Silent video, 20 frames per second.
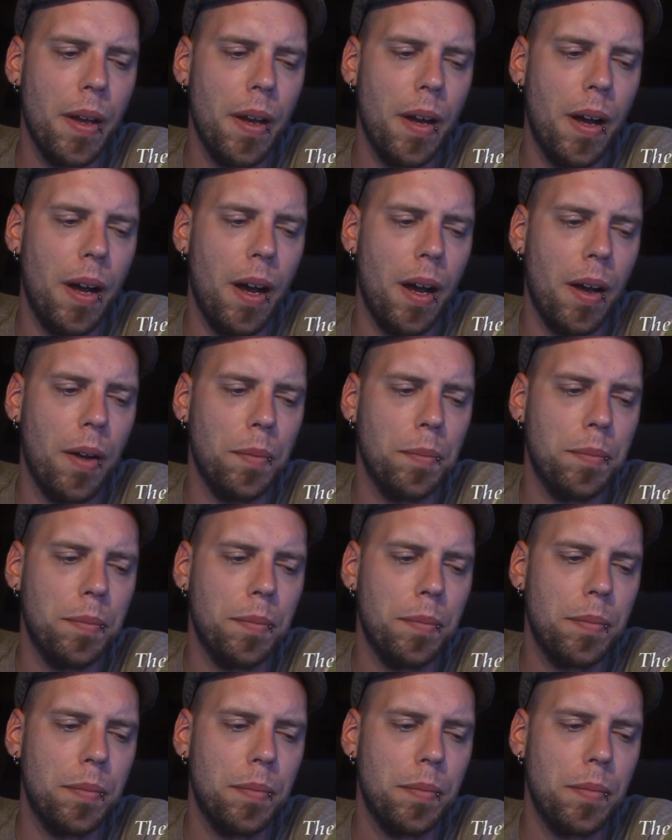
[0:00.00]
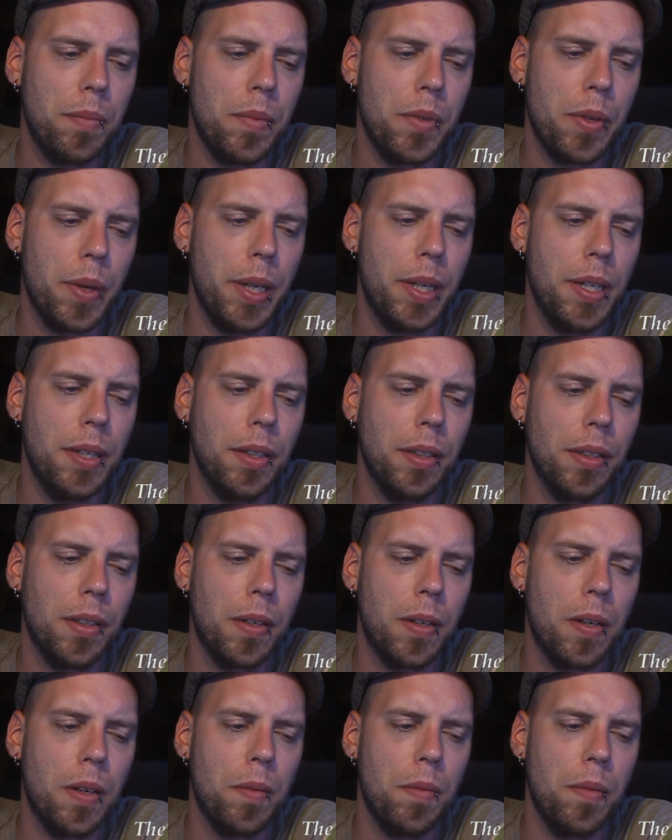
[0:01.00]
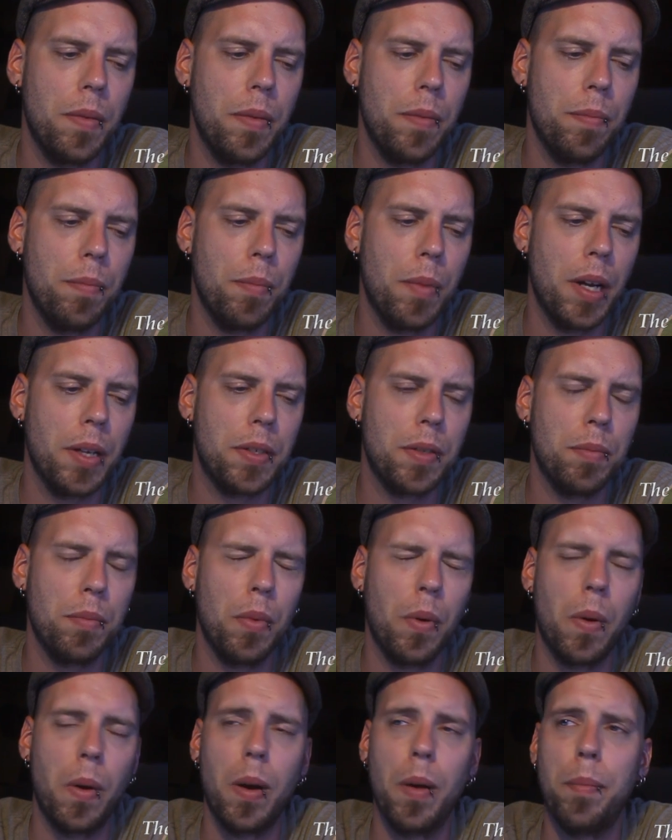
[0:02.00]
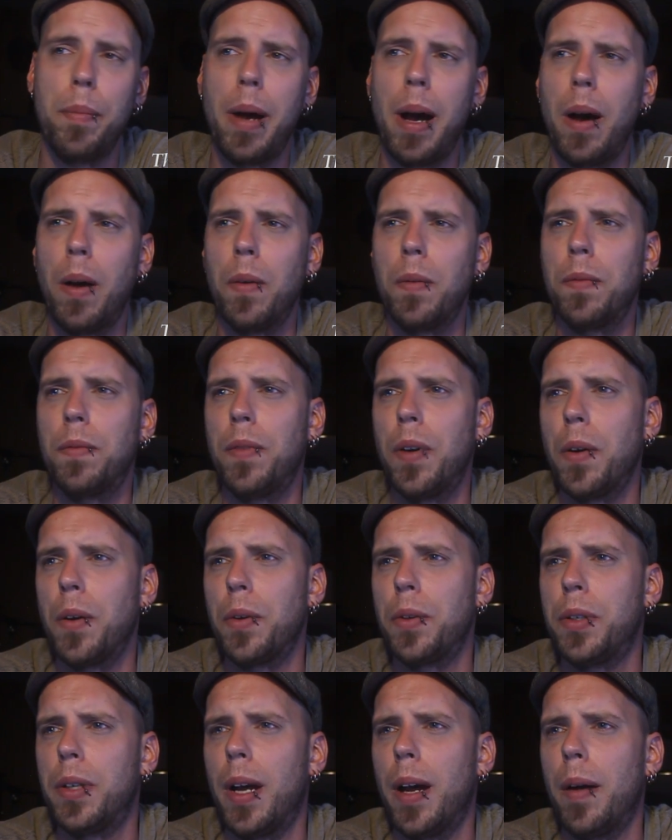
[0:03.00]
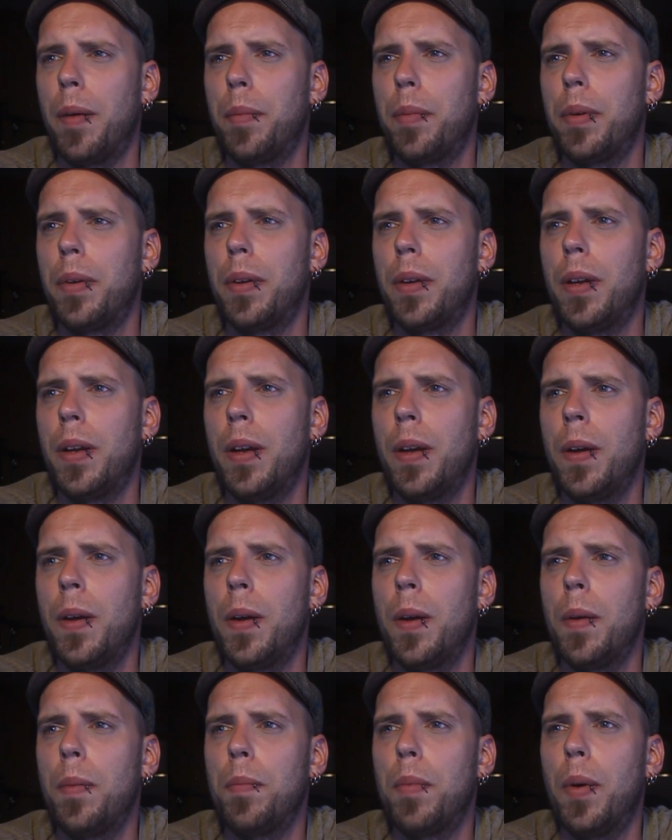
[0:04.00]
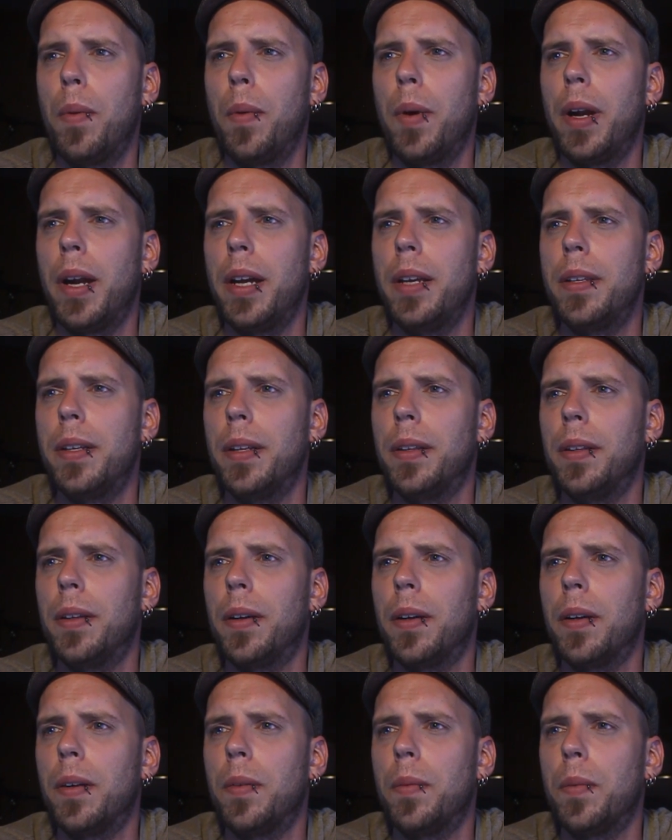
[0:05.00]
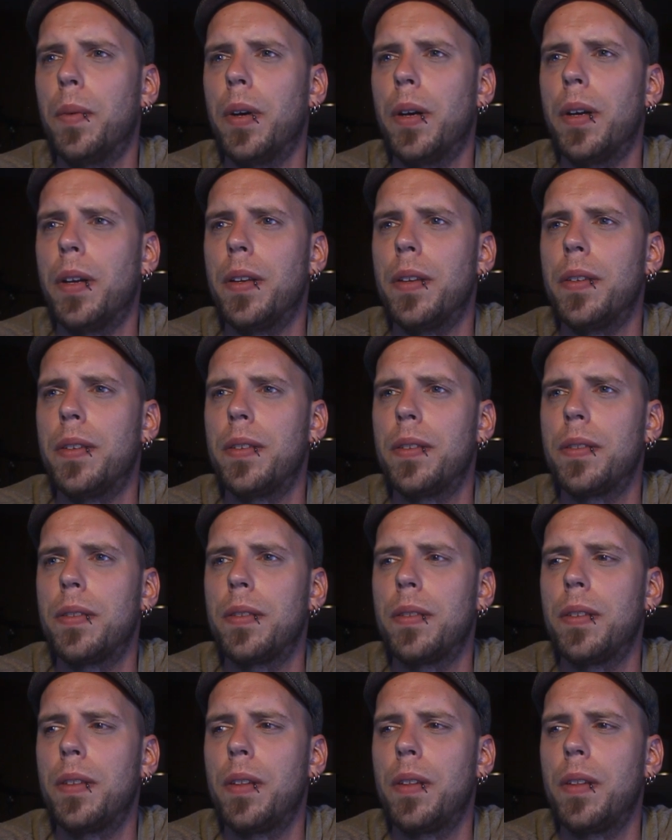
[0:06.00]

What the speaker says: so I didn't learn much more about Photoshop, but what I did learn was